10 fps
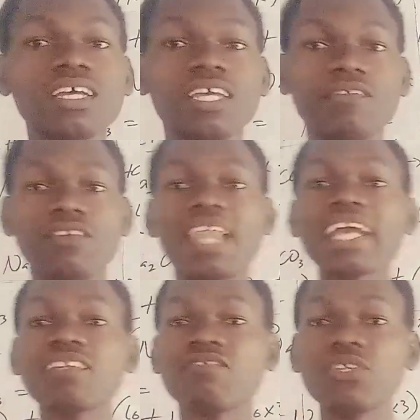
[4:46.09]
If you
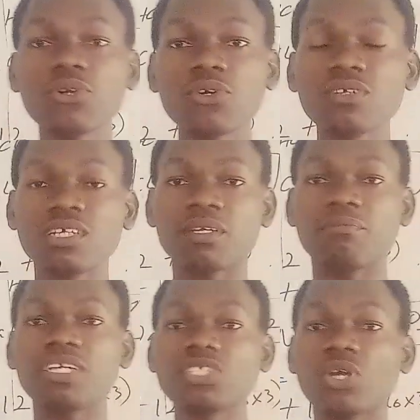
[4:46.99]
like the video,
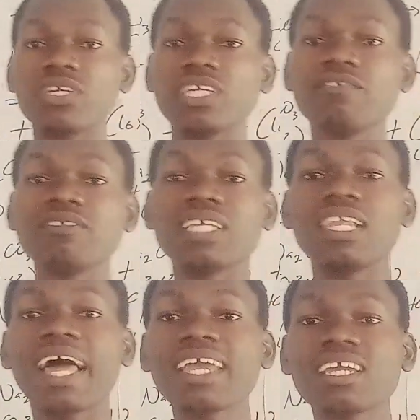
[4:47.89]
make sure you give it a
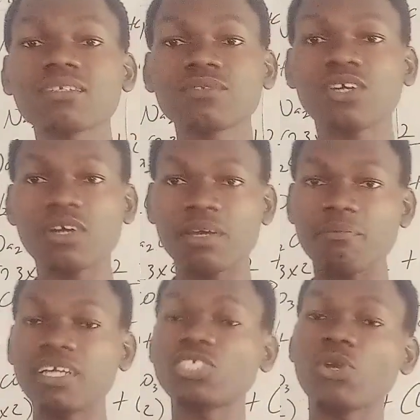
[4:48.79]
like,
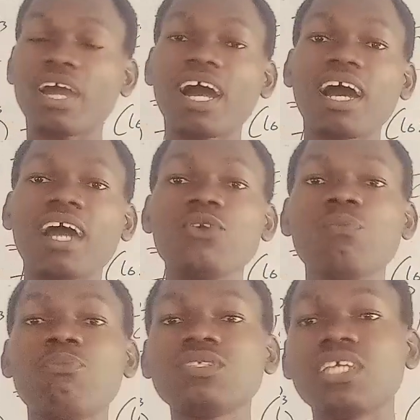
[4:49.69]
make sure you
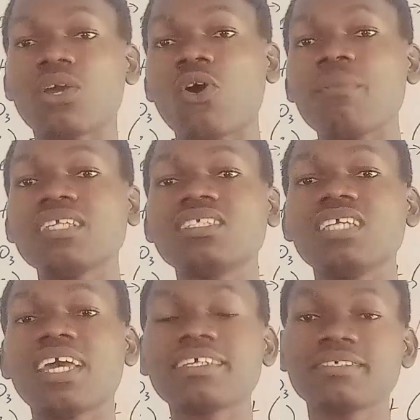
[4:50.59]
put a comment
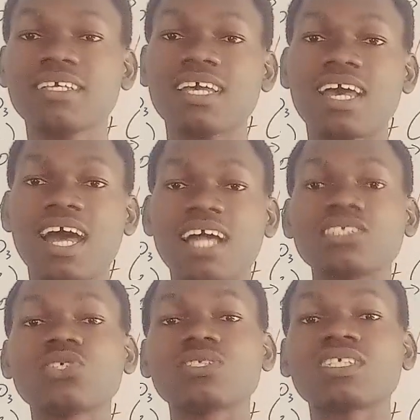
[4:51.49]
there, and
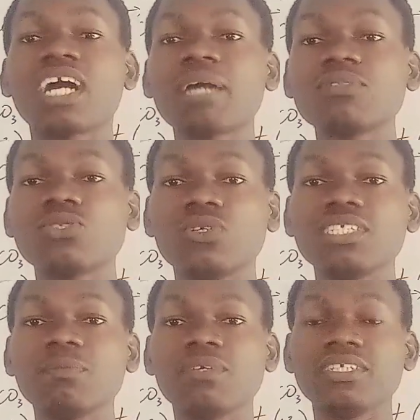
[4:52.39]
subscribe to
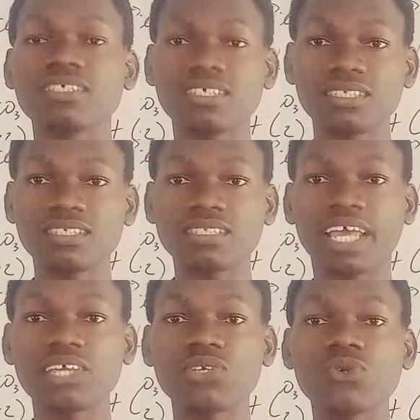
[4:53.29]
this page.
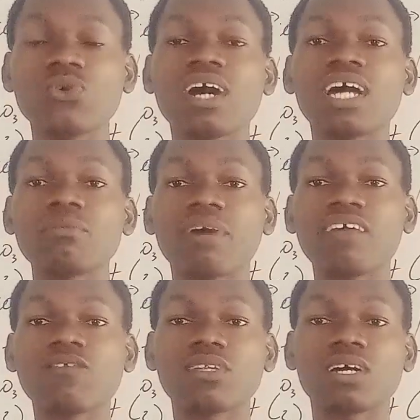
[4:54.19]
Thank you and bye
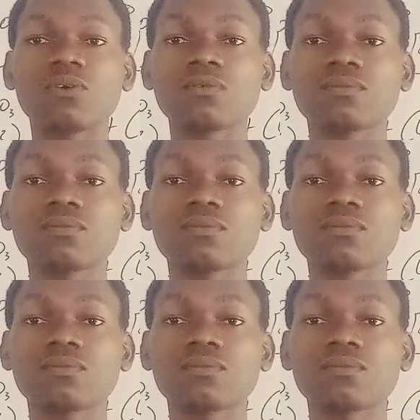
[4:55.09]
for now.